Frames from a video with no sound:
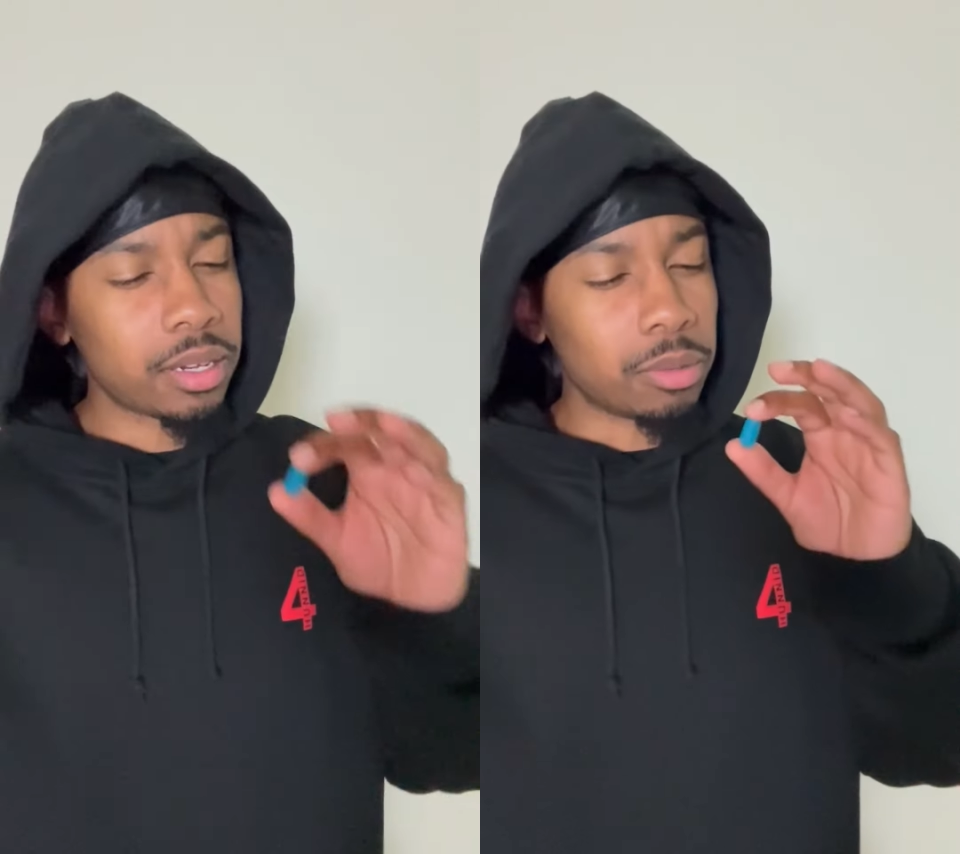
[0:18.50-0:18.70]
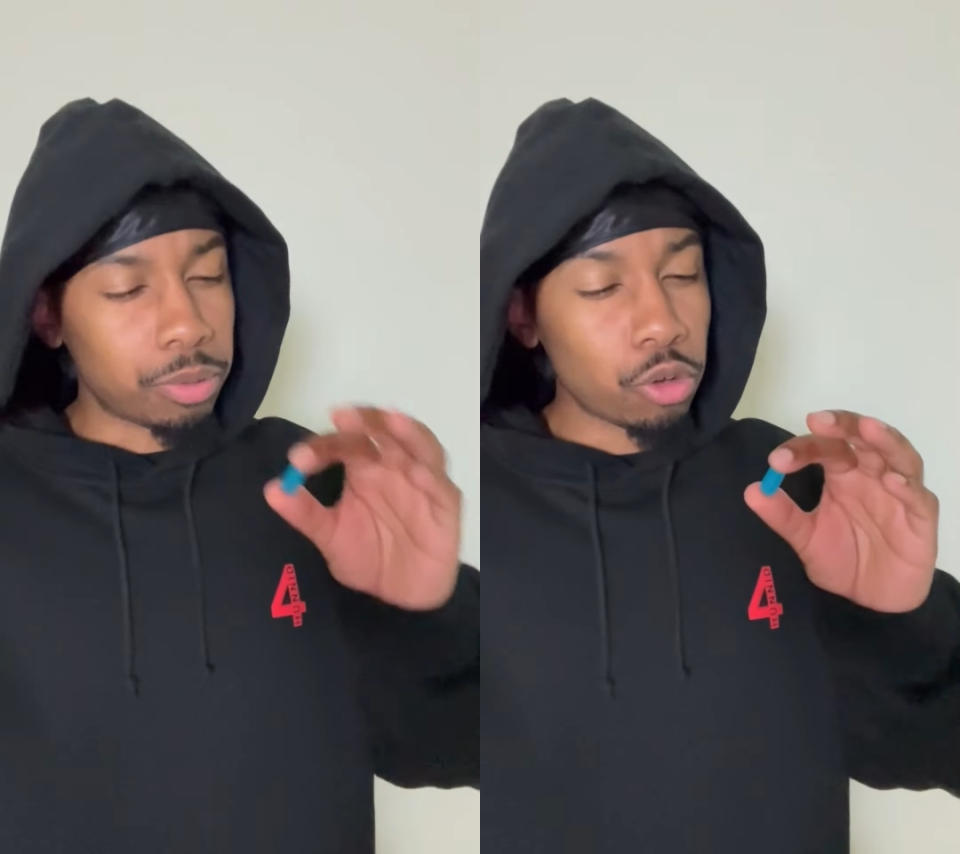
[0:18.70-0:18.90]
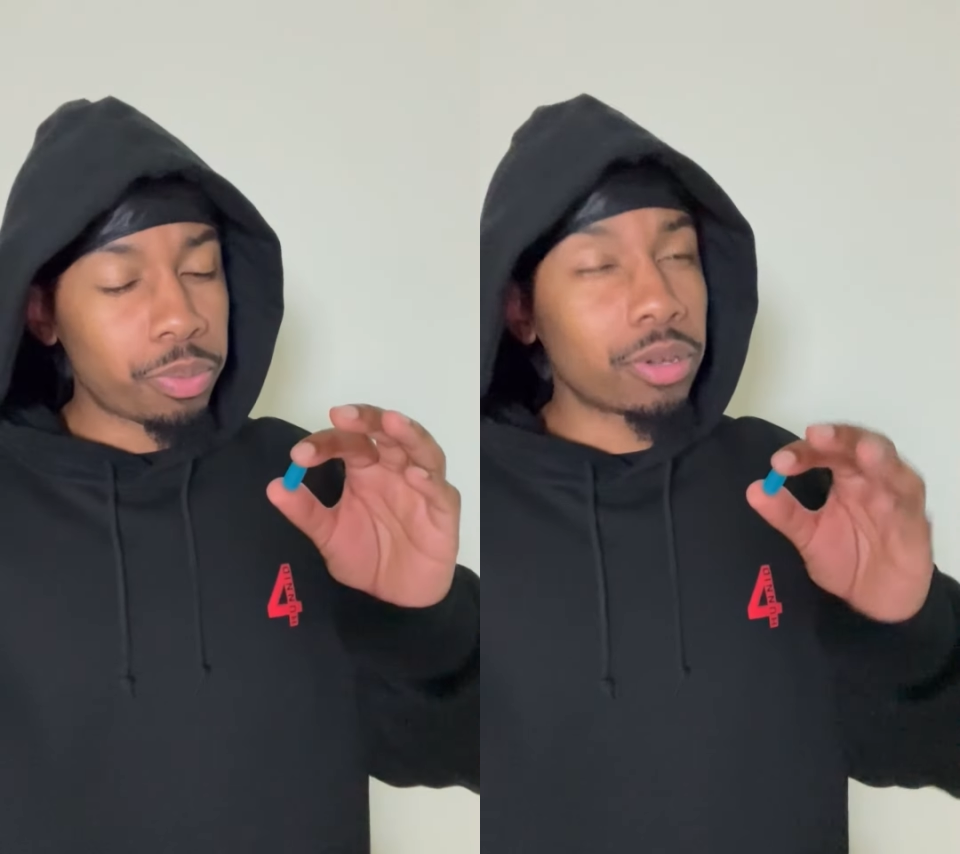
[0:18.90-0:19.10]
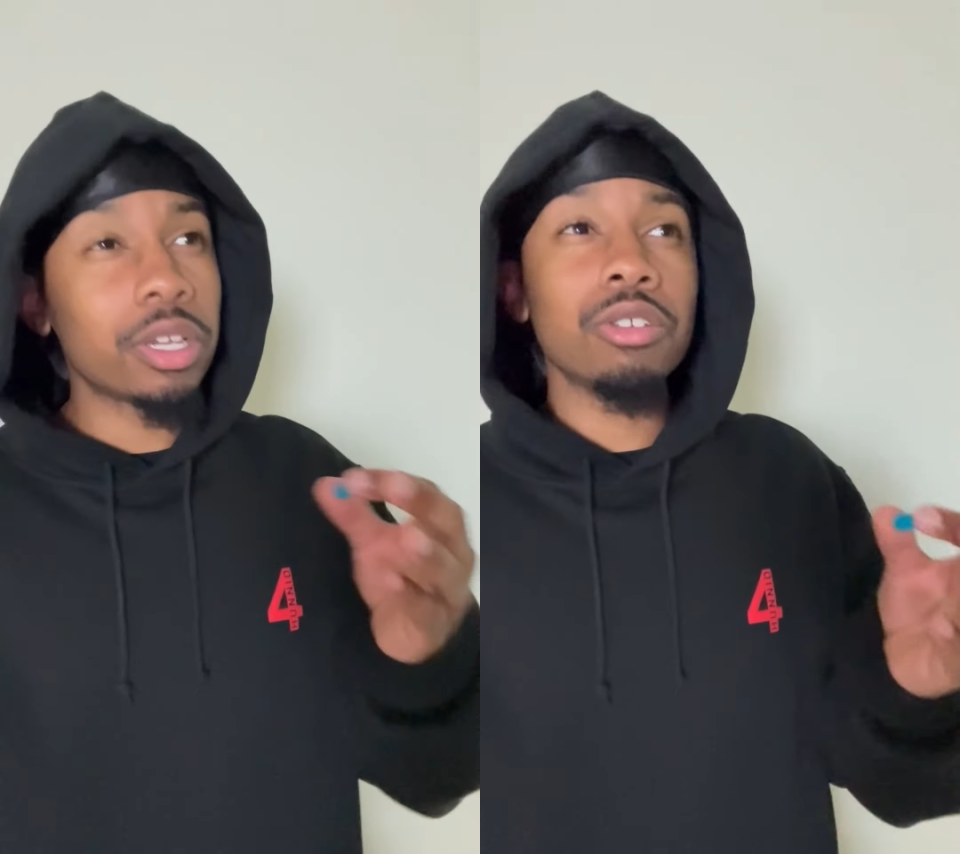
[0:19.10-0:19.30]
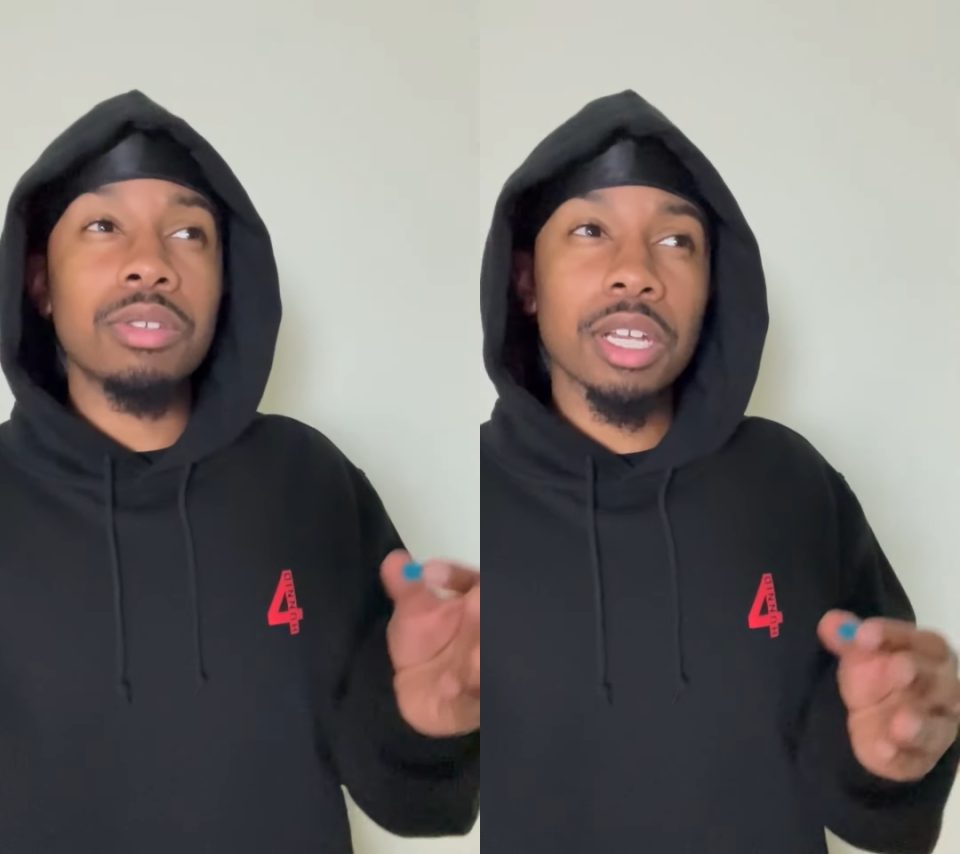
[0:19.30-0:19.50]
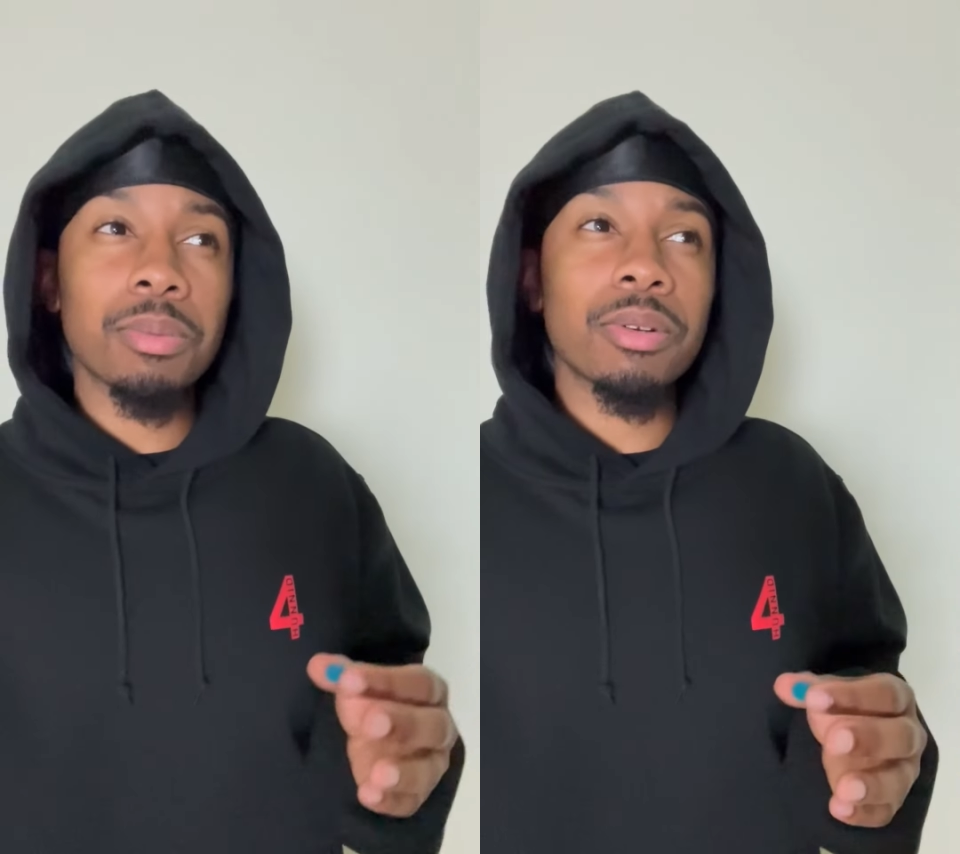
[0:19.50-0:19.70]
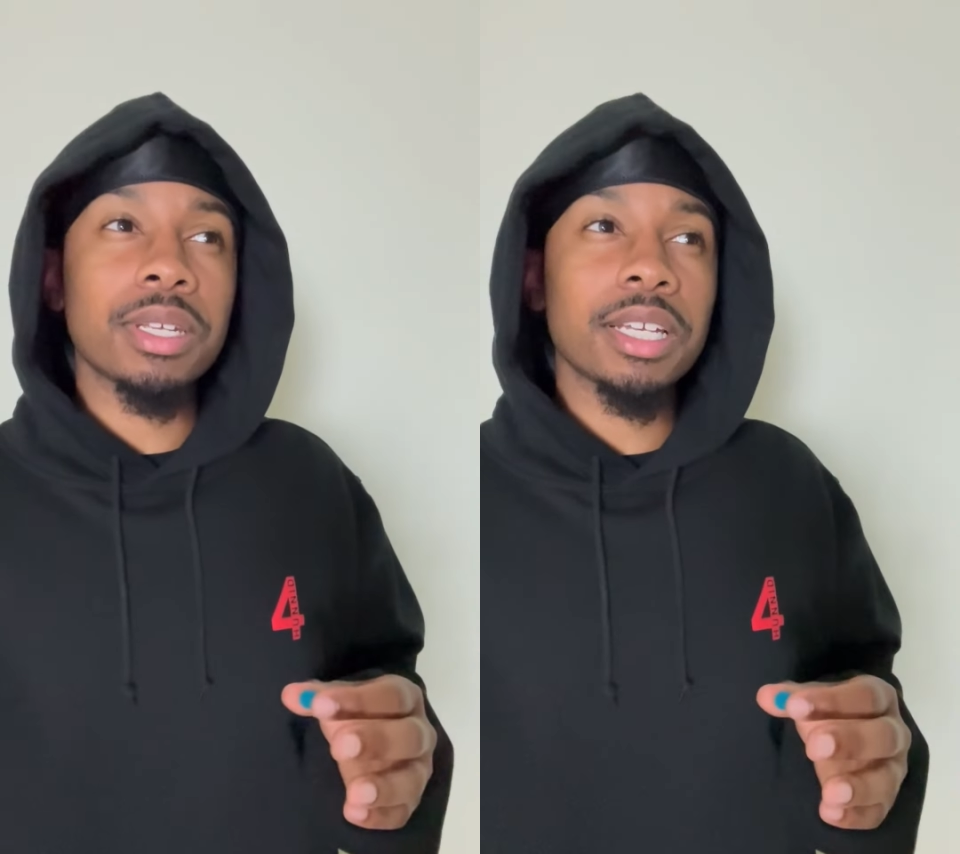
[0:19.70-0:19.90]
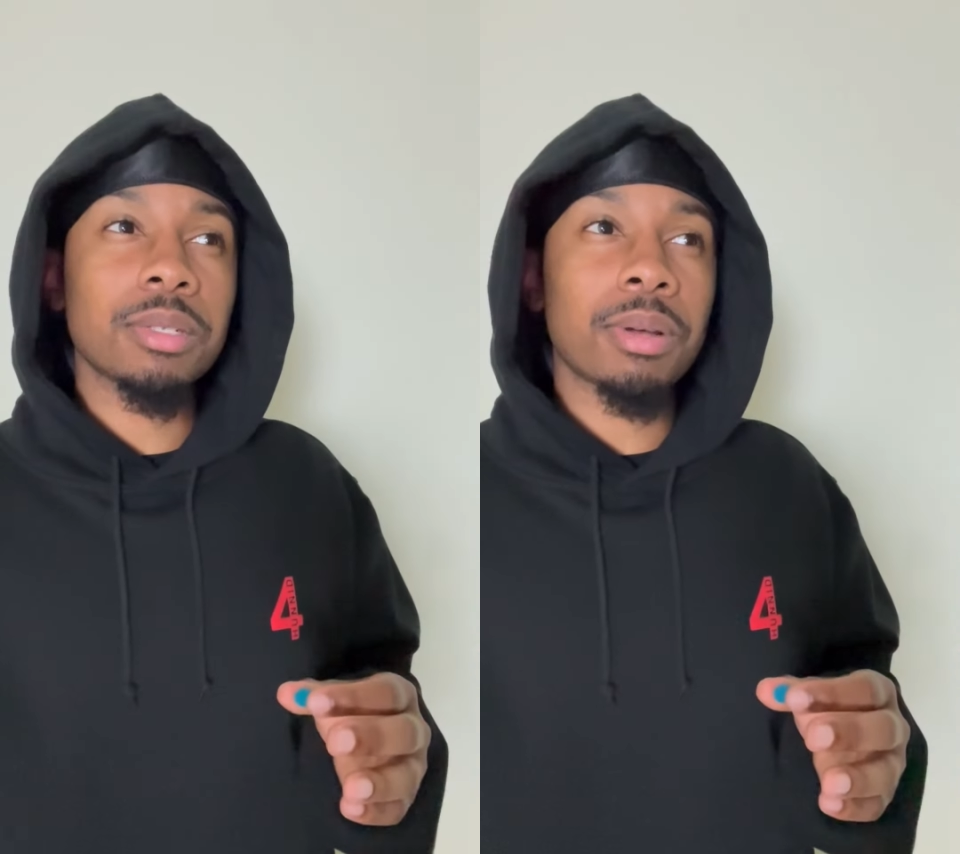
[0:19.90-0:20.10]
The blue pill give you
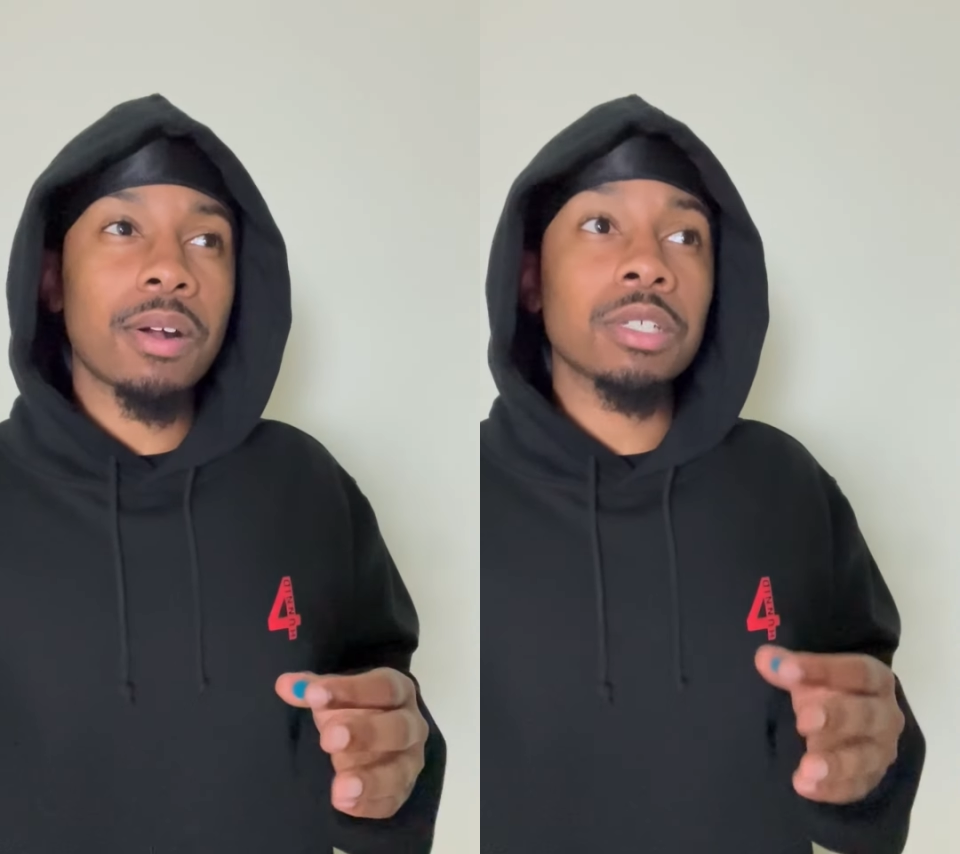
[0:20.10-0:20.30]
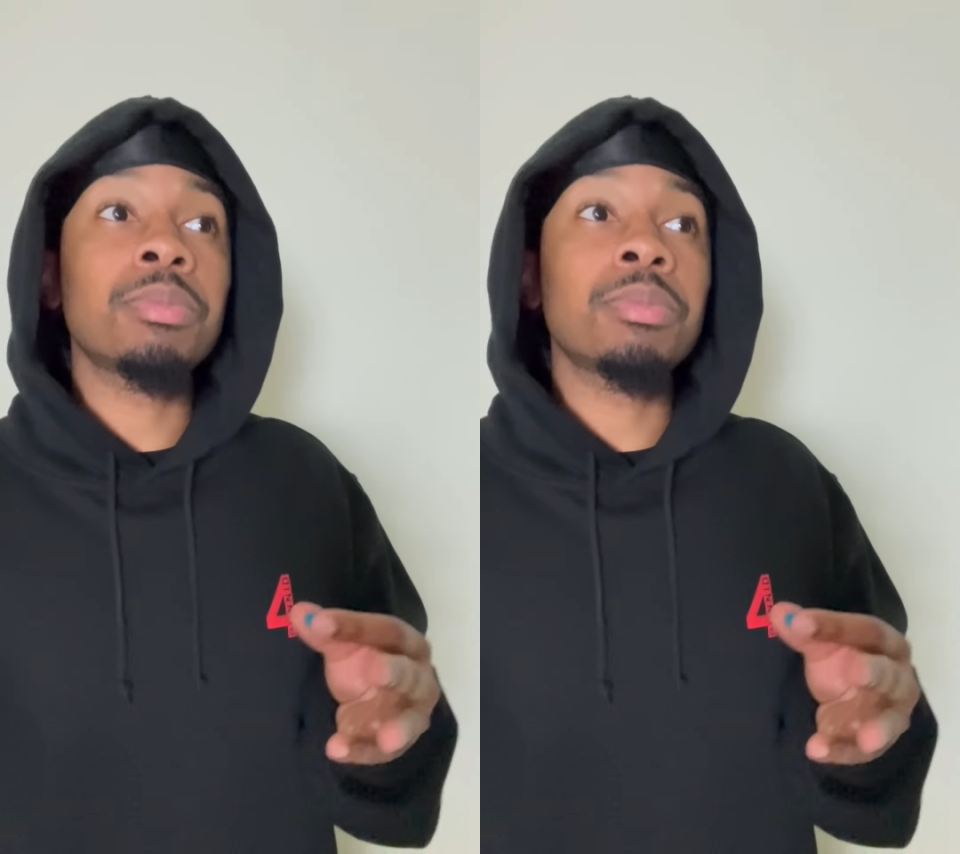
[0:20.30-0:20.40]
teleportation powers.